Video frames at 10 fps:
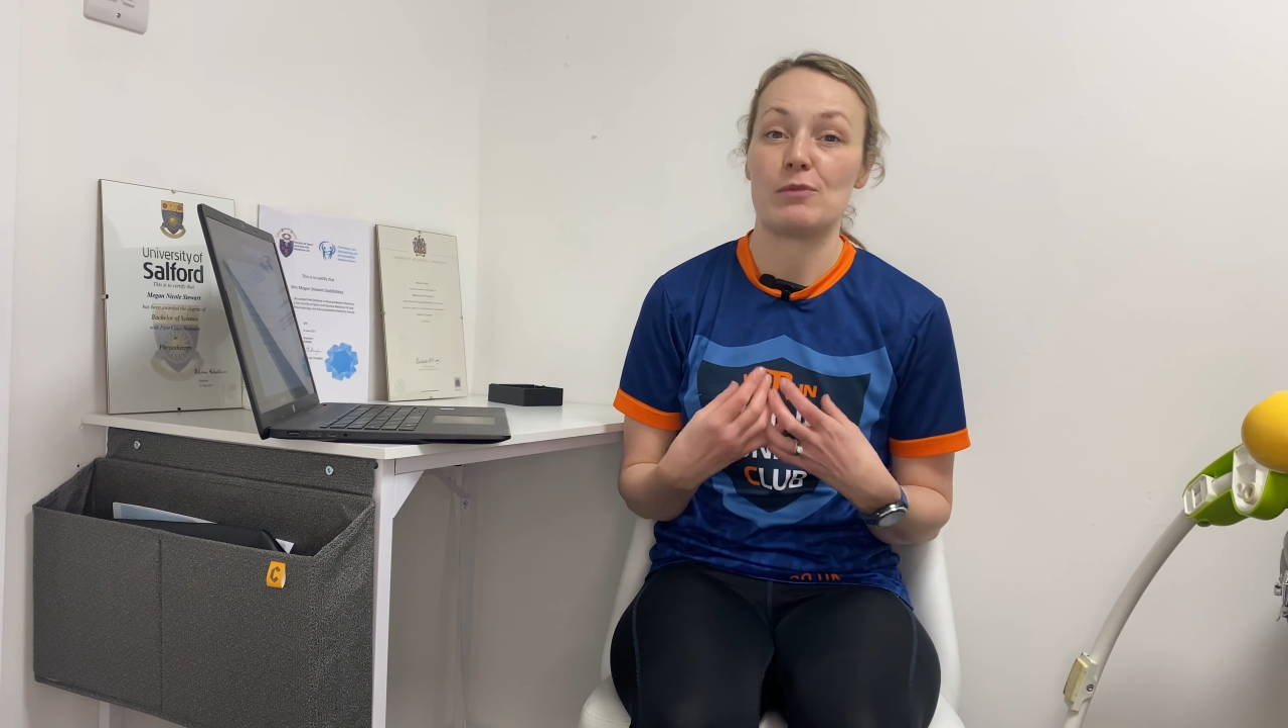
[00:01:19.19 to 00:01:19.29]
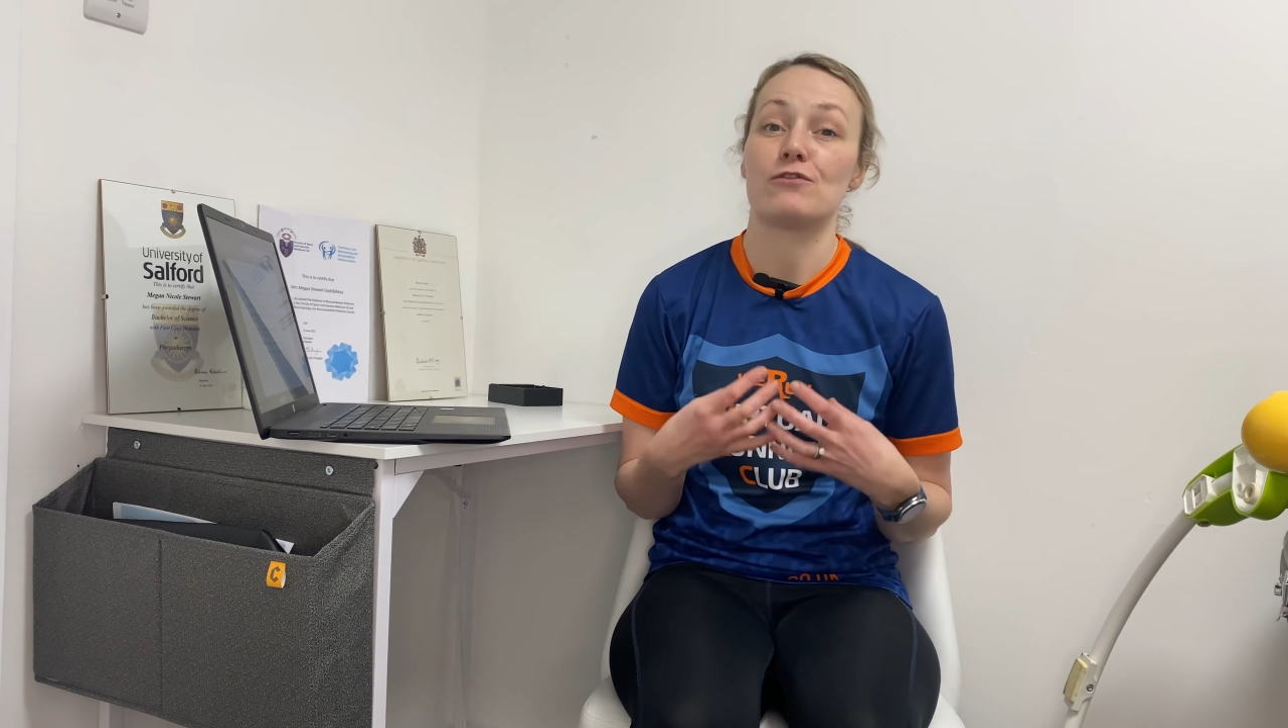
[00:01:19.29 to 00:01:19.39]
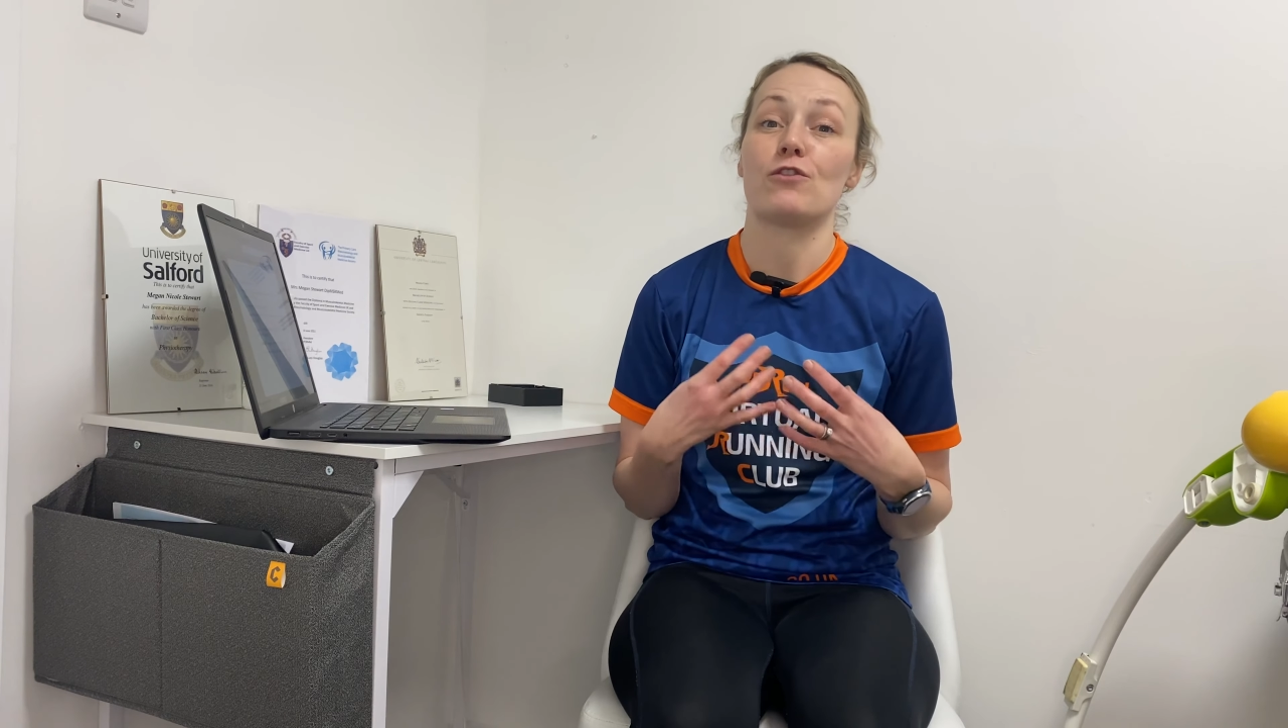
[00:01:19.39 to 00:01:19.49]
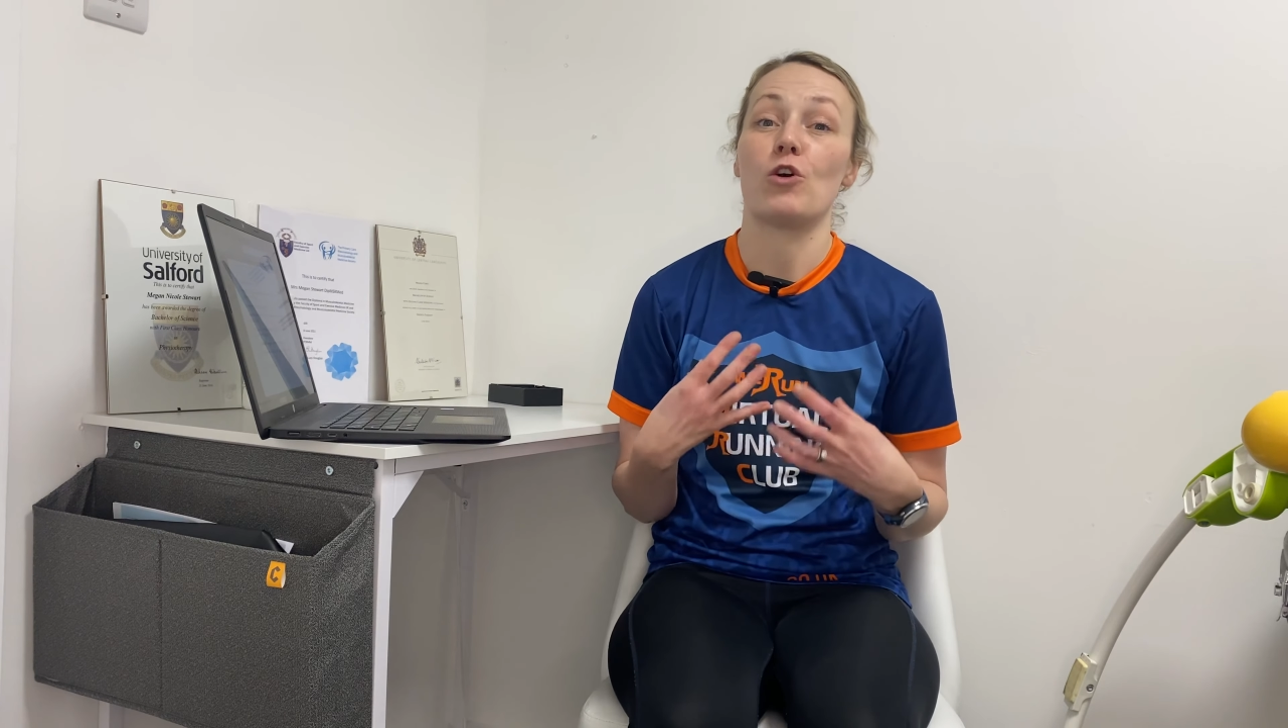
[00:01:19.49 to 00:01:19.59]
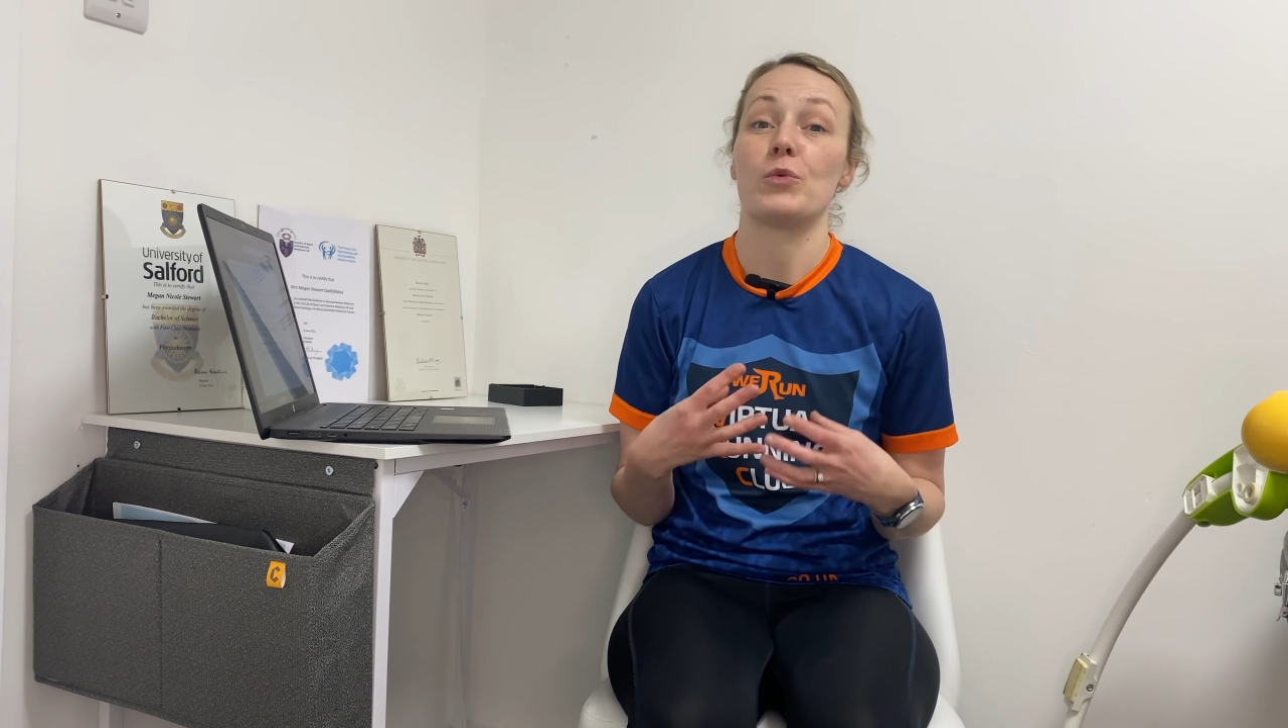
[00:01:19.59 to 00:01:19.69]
before